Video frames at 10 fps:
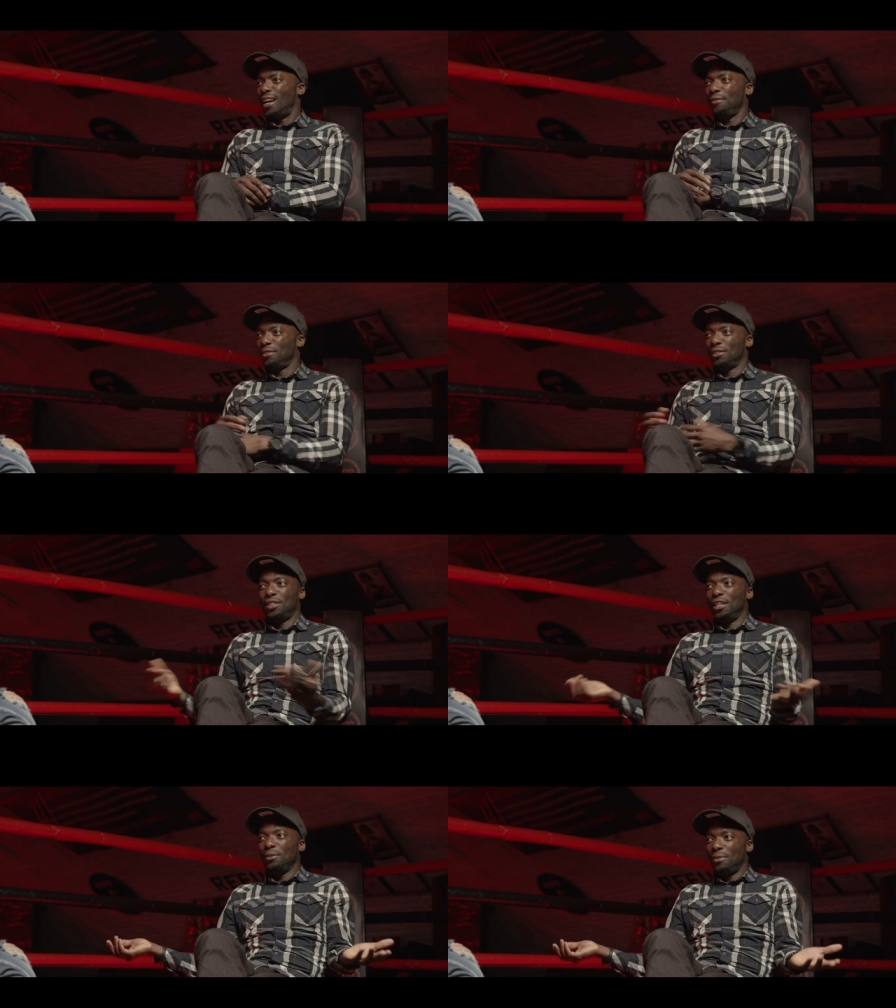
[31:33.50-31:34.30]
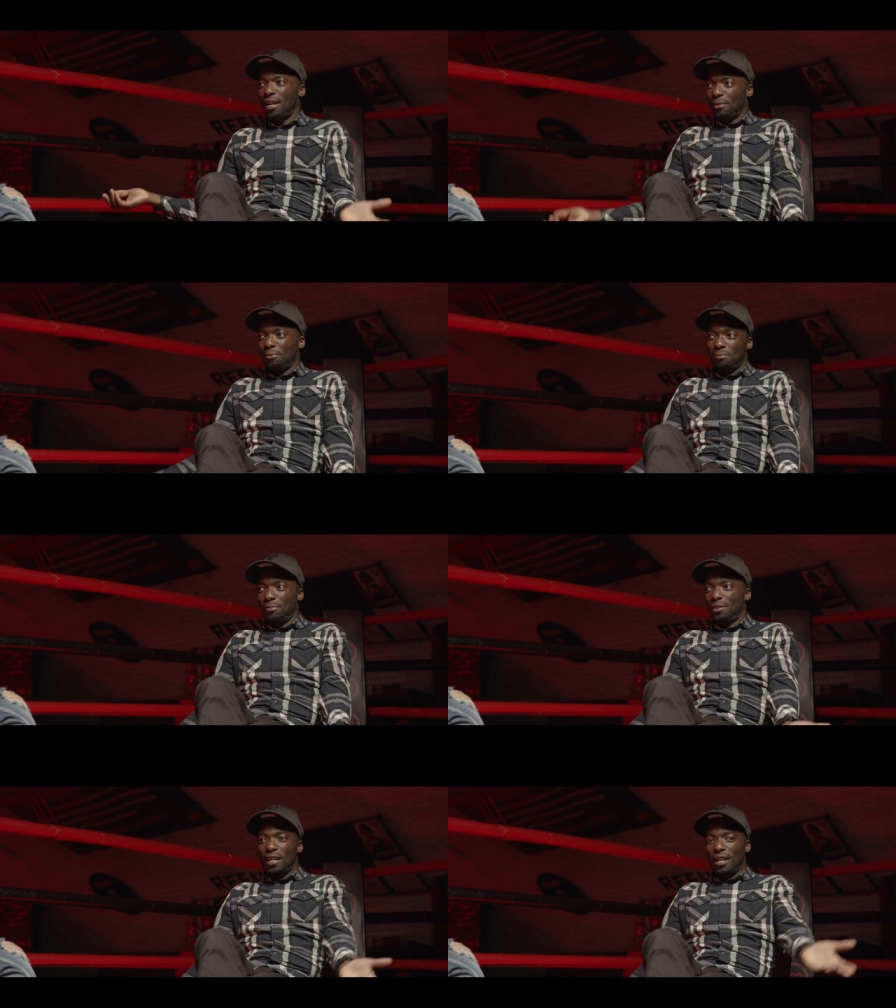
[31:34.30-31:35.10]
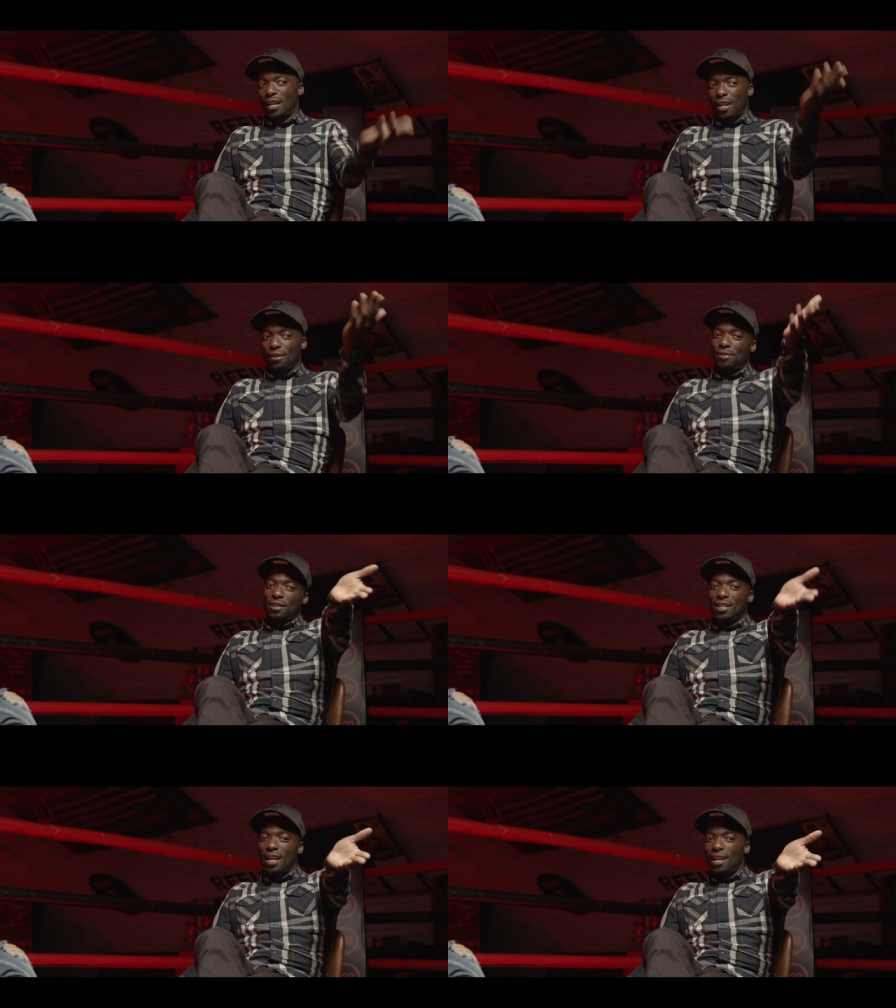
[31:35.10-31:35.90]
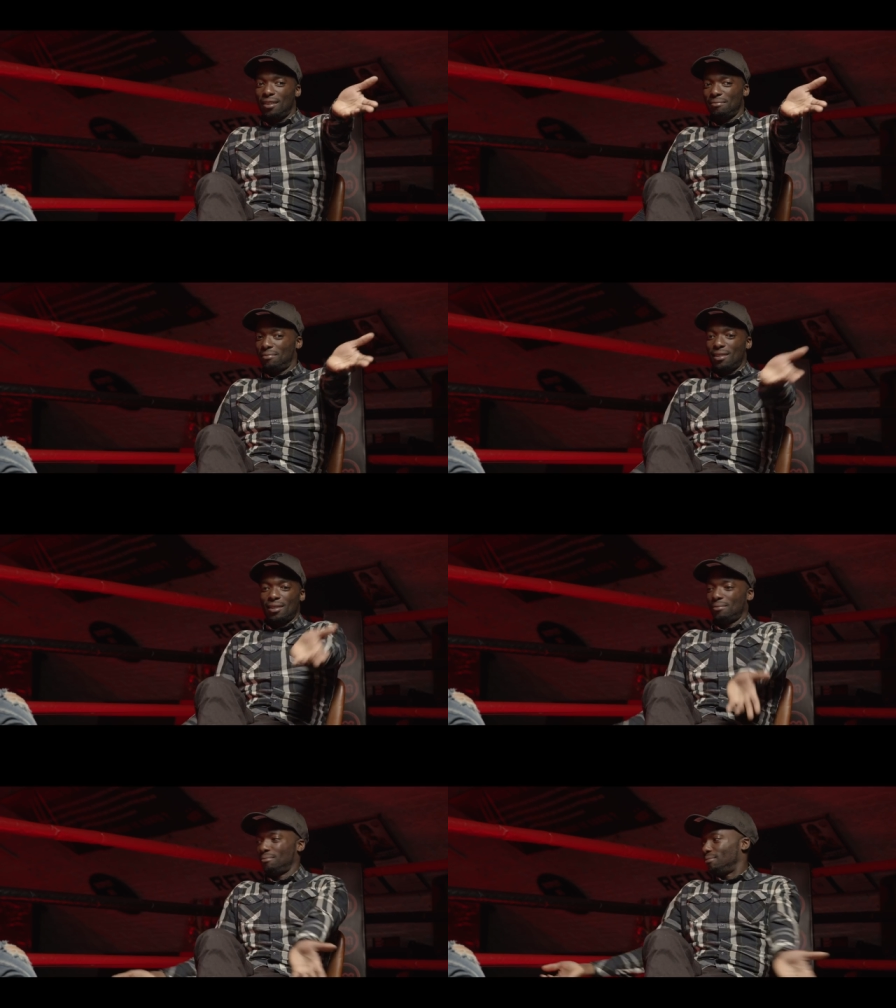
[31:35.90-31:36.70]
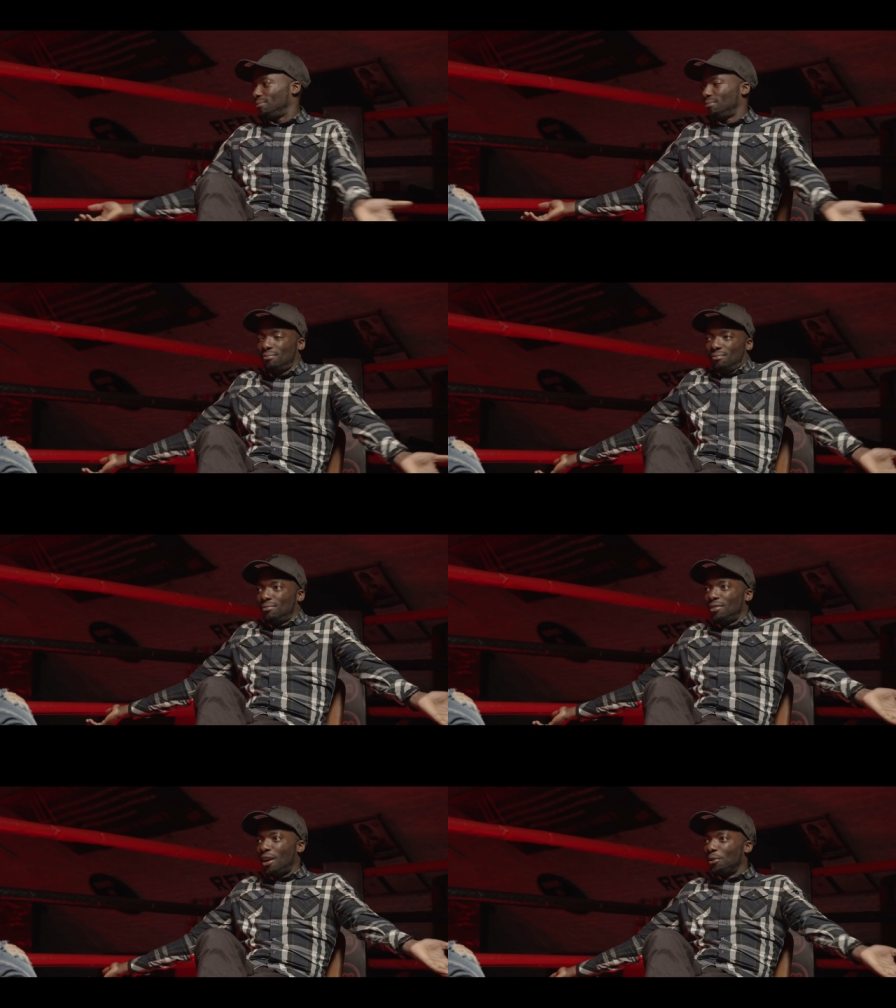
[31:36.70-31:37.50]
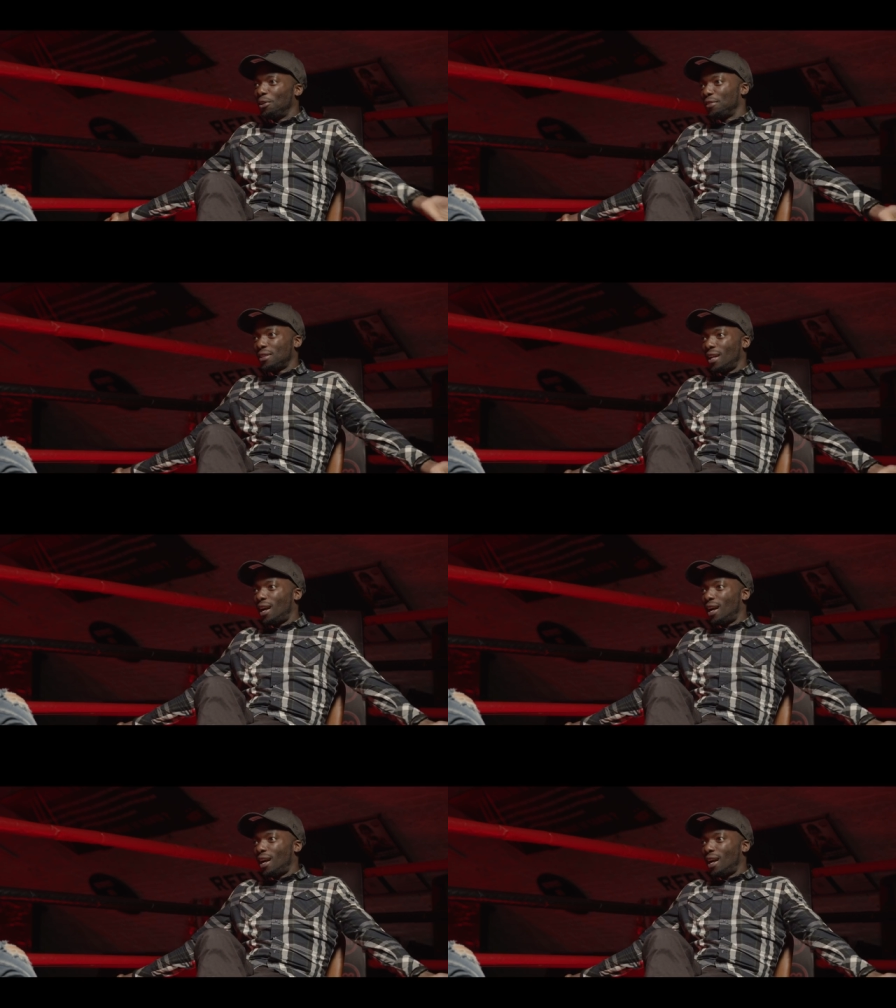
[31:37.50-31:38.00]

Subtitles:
I haven't cheated. Like, everything's there. Like, I've got nothing to